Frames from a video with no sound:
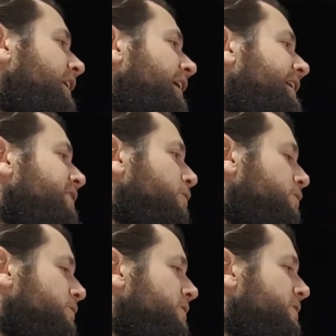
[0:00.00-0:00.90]

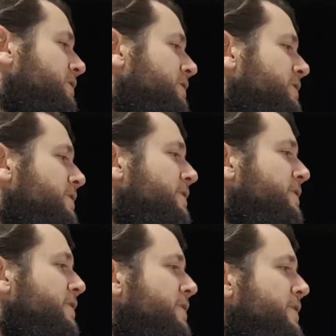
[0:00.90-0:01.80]
angle,
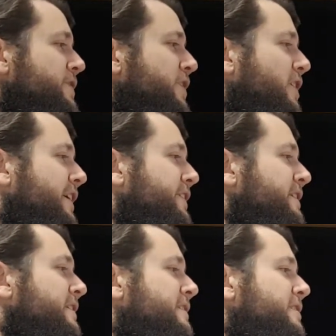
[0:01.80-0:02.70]
side.
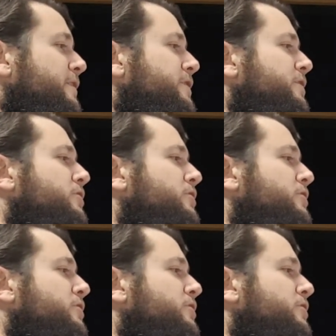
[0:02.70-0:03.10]
So if 2